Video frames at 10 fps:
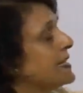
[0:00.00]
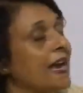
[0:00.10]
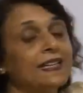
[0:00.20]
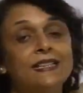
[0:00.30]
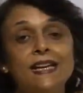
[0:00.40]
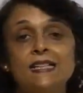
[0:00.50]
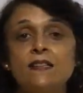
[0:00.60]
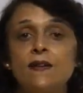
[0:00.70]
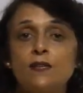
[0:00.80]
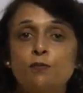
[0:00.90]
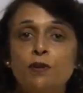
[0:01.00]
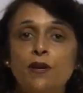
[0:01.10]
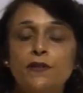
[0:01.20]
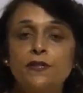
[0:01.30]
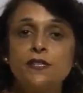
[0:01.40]
is acting as a
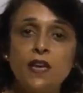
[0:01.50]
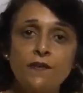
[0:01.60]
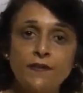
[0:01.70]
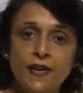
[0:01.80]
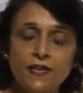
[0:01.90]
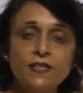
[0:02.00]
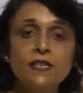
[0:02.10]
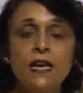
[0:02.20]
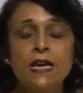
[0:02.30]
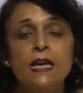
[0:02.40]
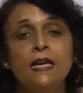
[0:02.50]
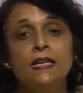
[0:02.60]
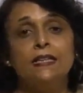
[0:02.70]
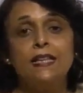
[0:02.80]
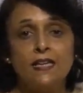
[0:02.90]
respiratory surface,
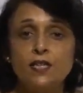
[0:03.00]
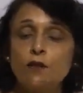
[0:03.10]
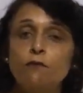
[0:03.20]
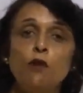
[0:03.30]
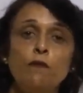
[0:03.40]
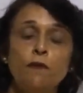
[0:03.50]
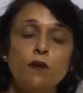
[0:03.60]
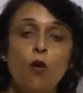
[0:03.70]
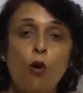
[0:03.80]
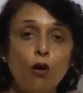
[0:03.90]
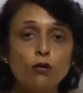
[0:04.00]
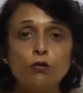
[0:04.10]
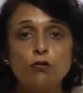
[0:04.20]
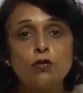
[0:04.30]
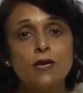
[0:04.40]
does it fulfill all
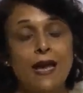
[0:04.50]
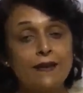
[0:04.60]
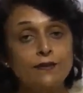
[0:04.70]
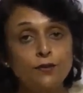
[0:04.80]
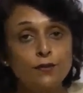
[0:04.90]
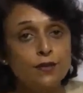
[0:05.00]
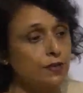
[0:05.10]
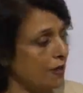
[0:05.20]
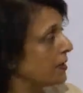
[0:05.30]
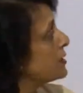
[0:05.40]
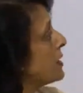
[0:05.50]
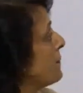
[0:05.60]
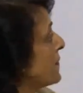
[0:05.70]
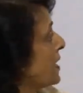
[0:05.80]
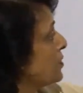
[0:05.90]
those
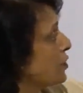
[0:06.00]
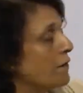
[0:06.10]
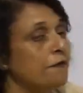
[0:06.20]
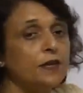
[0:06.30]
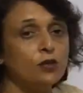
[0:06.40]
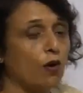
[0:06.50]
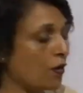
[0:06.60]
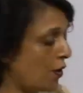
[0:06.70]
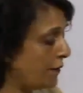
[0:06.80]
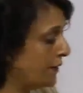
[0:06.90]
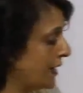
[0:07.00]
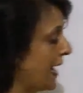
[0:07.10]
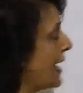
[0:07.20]
characteristics? So if we talk of the